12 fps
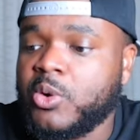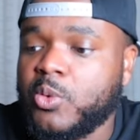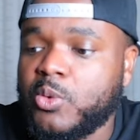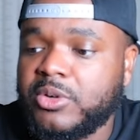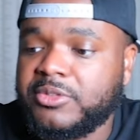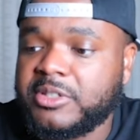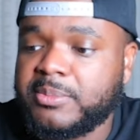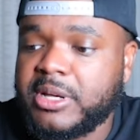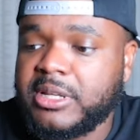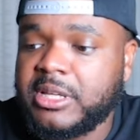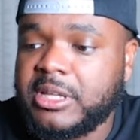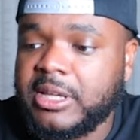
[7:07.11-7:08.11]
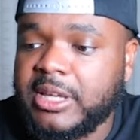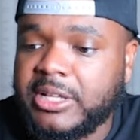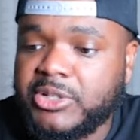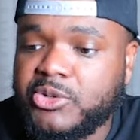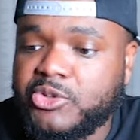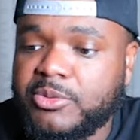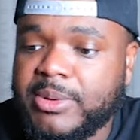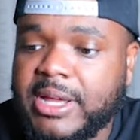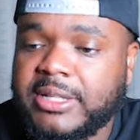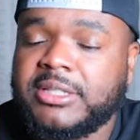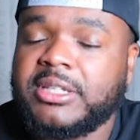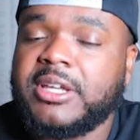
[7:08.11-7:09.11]
all of this money in YouTube
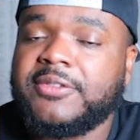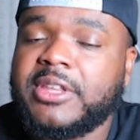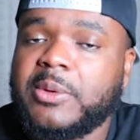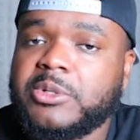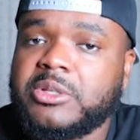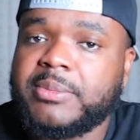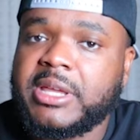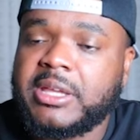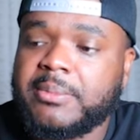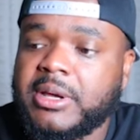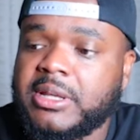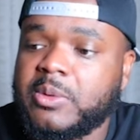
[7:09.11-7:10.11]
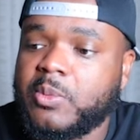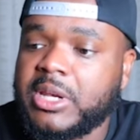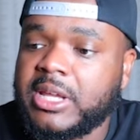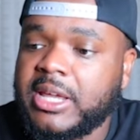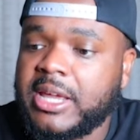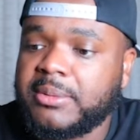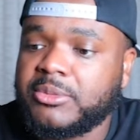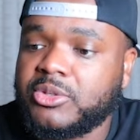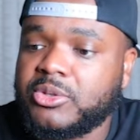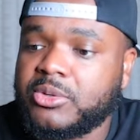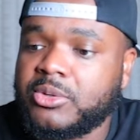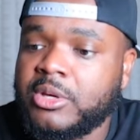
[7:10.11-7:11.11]
ads if they wasn't making money when it came
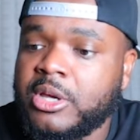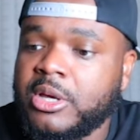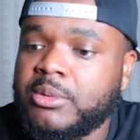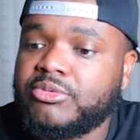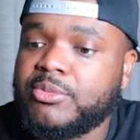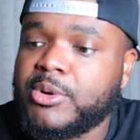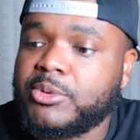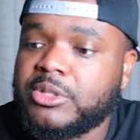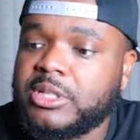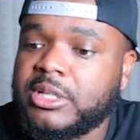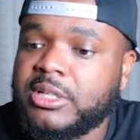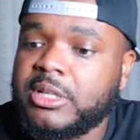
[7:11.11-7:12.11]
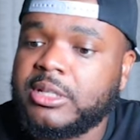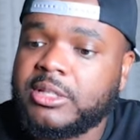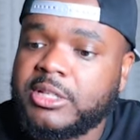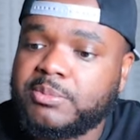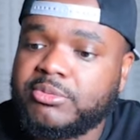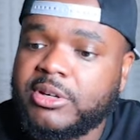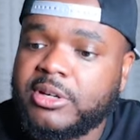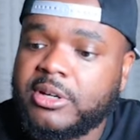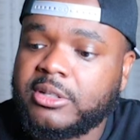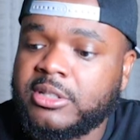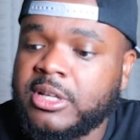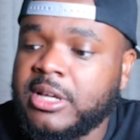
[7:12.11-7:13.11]
to promoting this
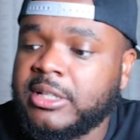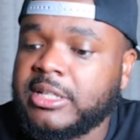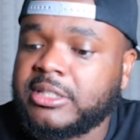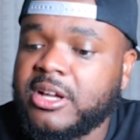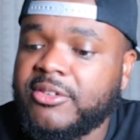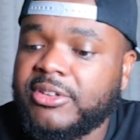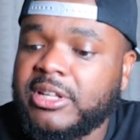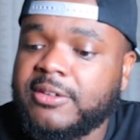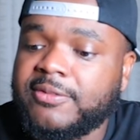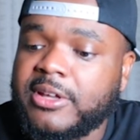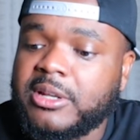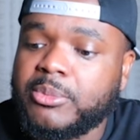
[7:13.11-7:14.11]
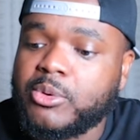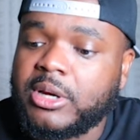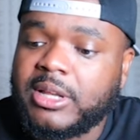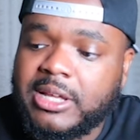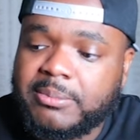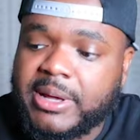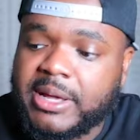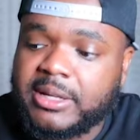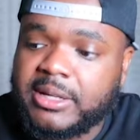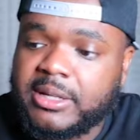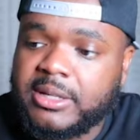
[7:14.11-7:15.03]
product that's currently available on ClickBank.